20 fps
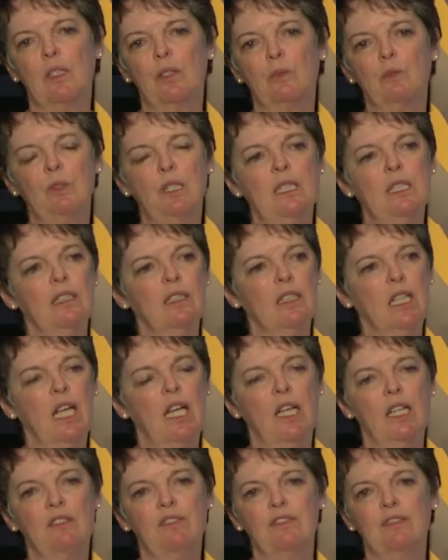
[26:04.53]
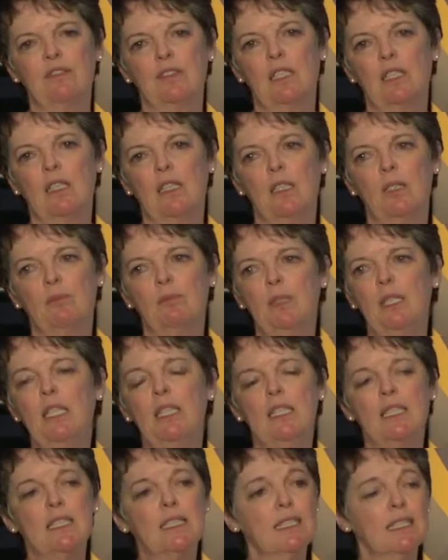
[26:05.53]
a reading life um,
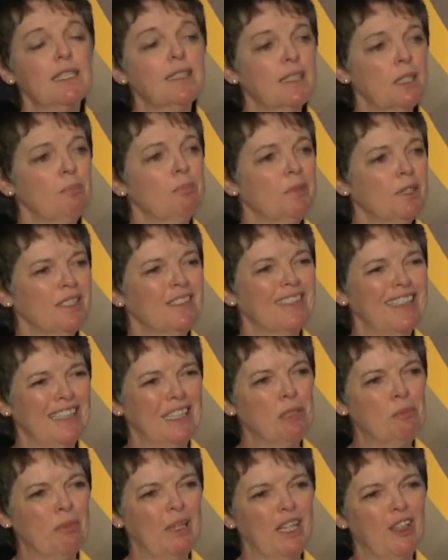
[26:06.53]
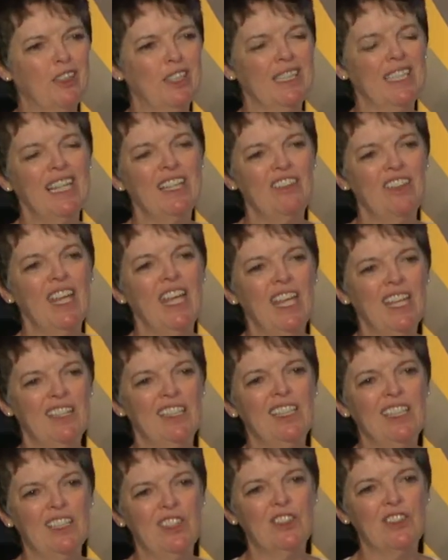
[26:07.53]
is the simplest thing about it, and that
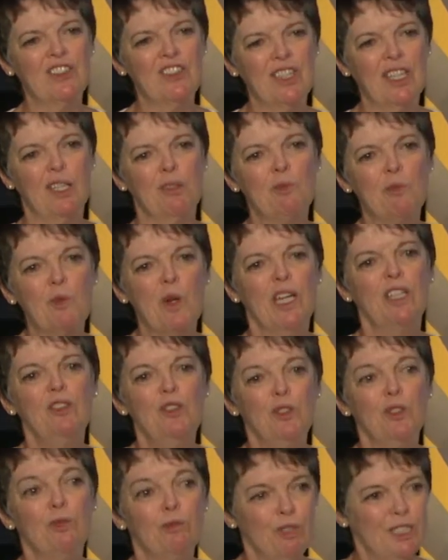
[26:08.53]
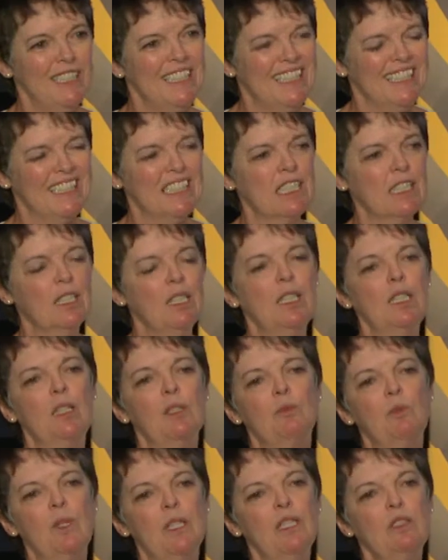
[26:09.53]
is that when you're reading,
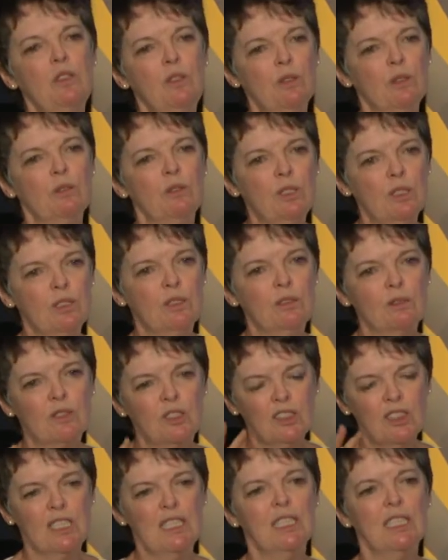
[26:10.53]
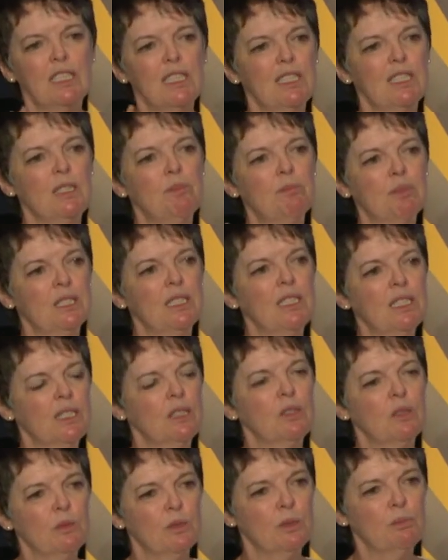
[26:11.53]
when you're, you're sinking deeply
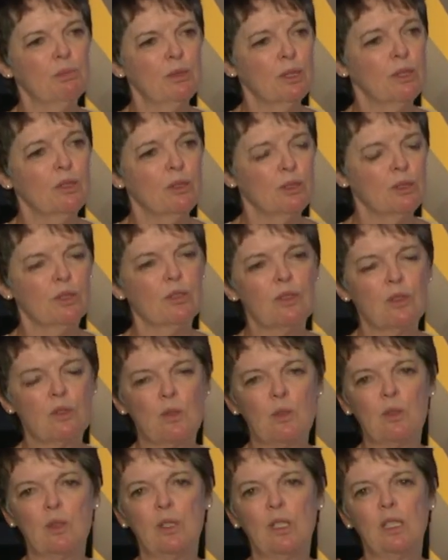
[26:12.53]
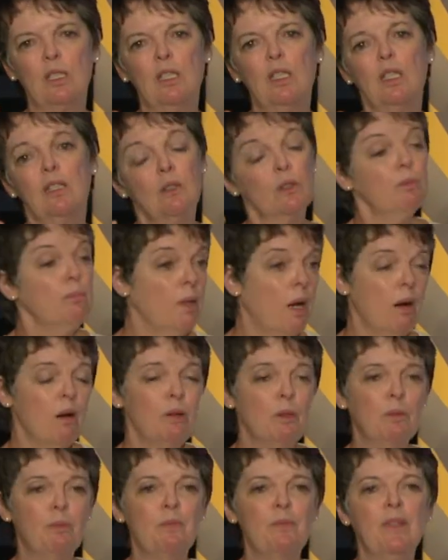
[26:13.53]
into a book or a story or
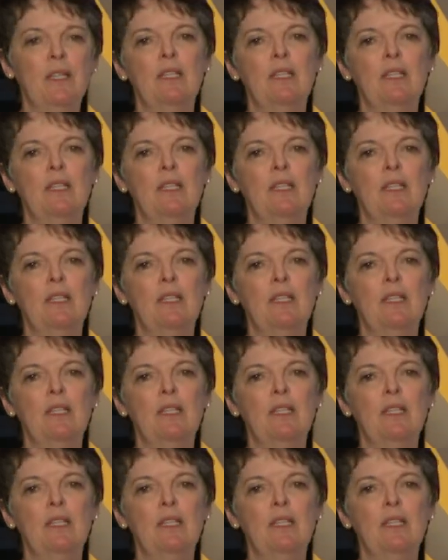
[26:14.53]
poem,